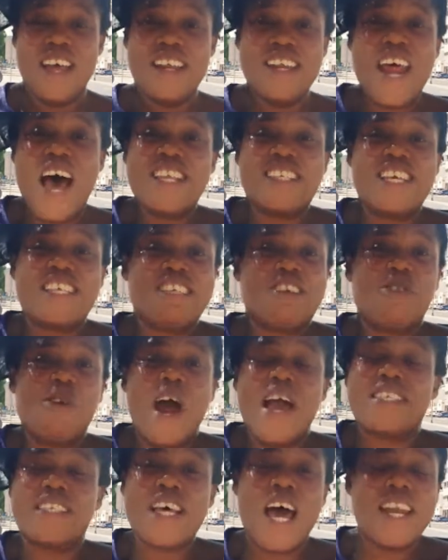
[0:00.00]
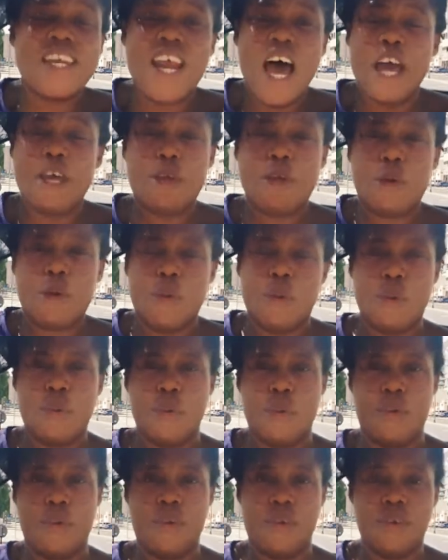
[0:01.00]
that is greater than you.
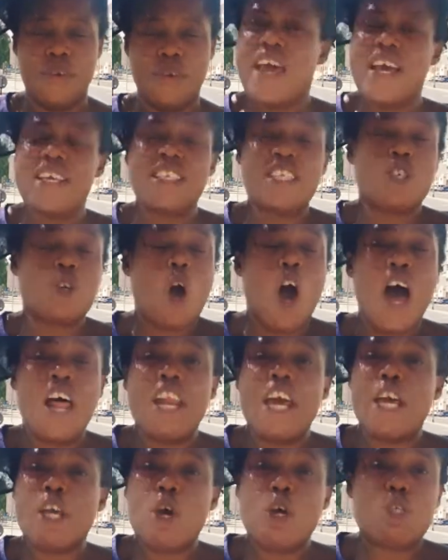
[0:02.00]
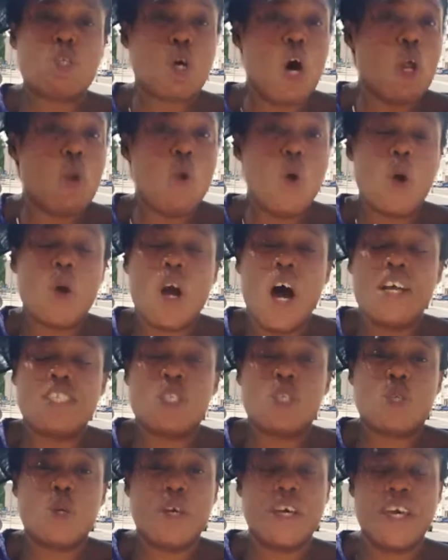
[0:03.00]
He's calling you to look
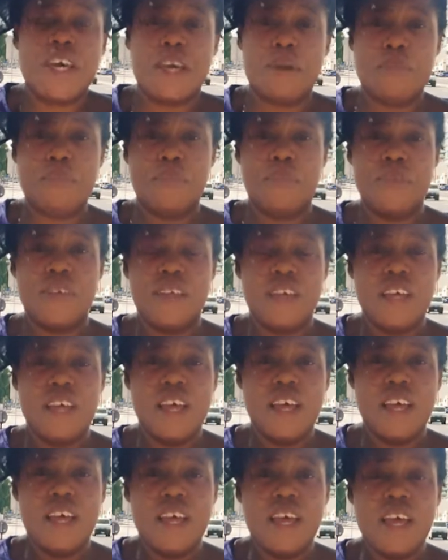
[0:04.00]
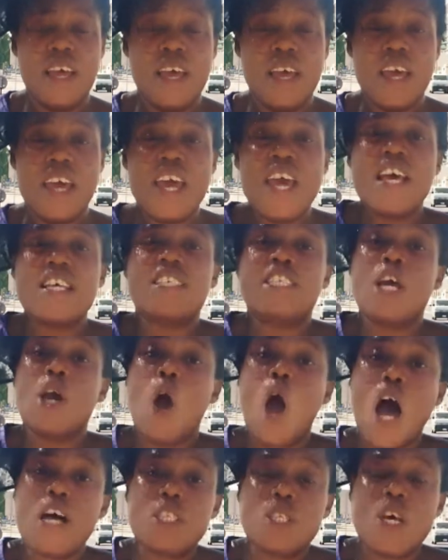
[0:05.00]
unto him. He is the
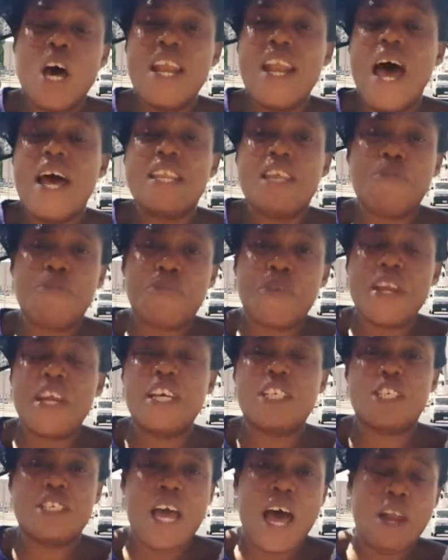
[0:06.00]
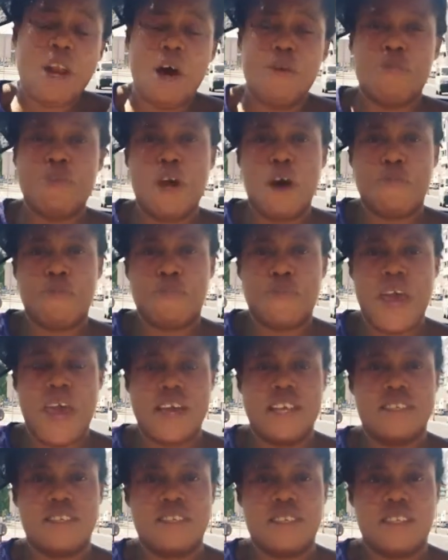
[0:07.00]
author and the finisher of your
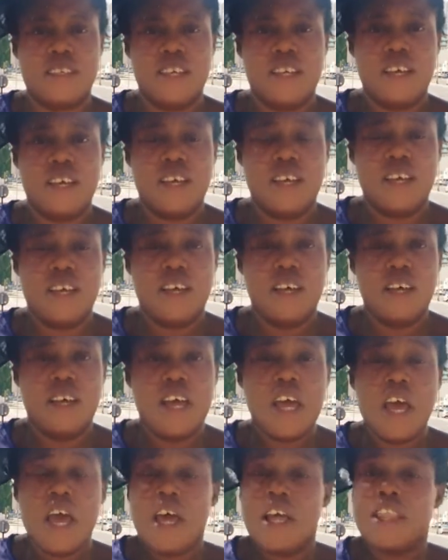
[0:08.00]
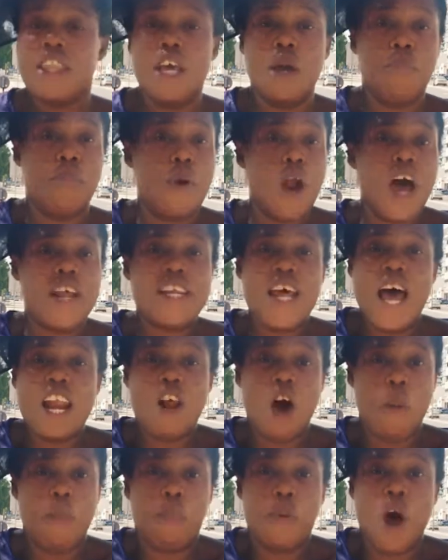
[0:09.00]
faith. The
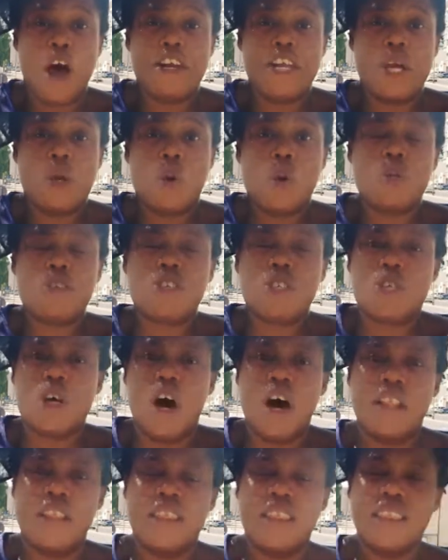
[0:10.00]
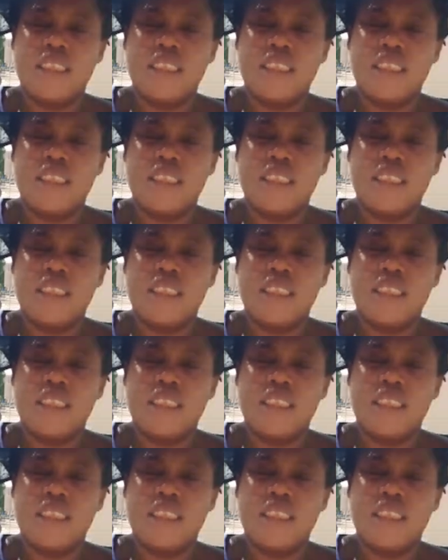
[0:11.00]
brother of prodigal son.